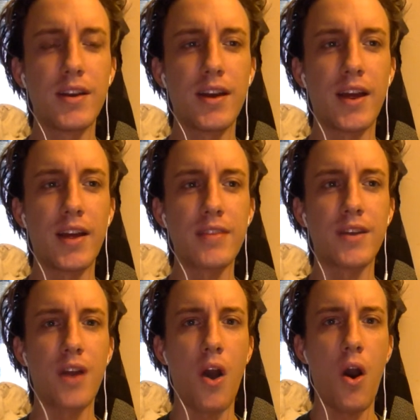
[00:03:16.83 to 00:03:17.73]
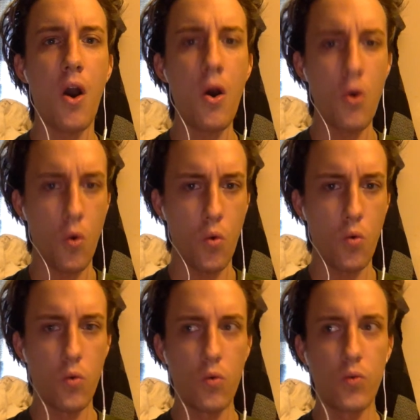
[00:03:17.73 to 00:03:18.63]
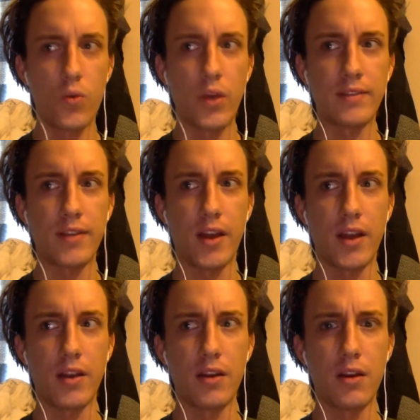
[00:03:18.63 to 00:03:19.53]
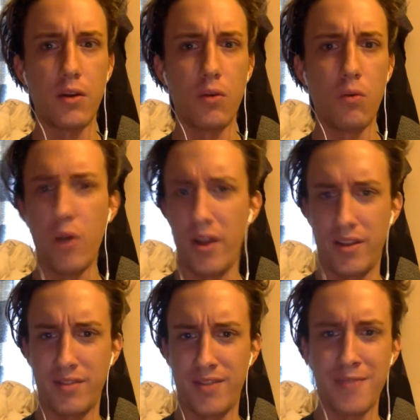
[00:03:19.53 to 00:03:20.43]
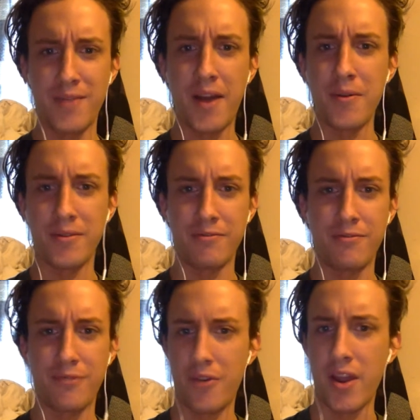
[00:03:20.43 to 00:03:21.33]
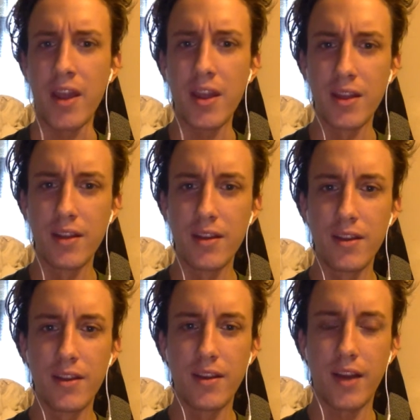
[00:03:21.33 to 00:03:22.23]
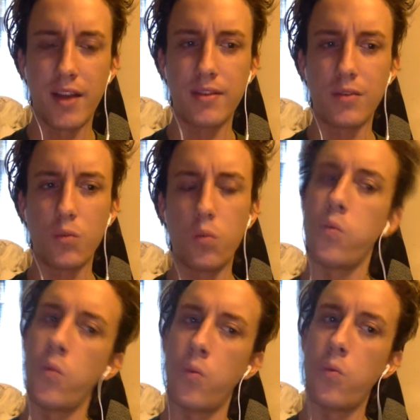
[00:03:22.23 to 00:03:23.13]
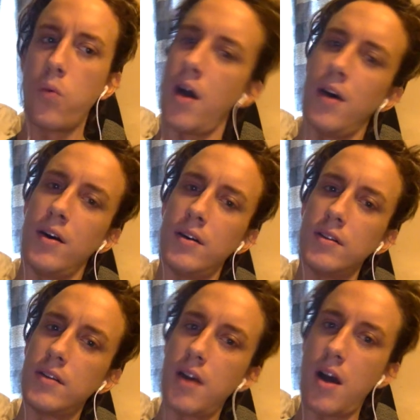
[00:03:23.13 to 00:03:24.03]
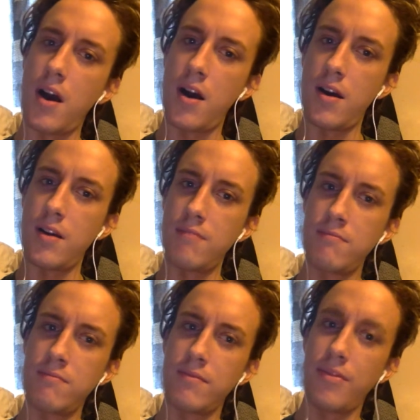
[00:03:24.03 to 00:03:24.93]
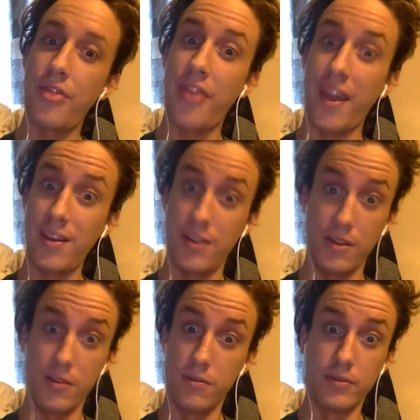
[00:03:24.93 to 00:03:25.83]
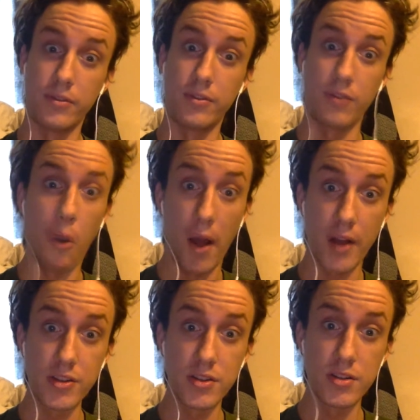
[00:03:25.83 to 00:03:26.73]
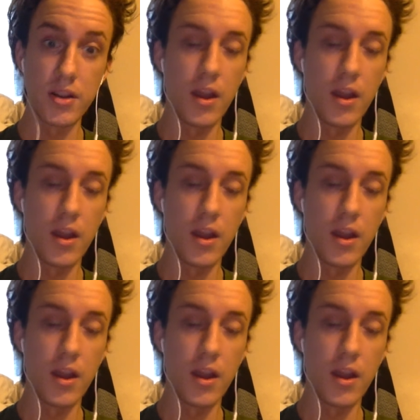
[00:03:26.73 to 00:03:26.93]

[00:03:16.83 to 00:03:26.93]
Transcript: And I said, "Oh." He said, "What? That that wasn't free." I said, "Well, um, thank you so much,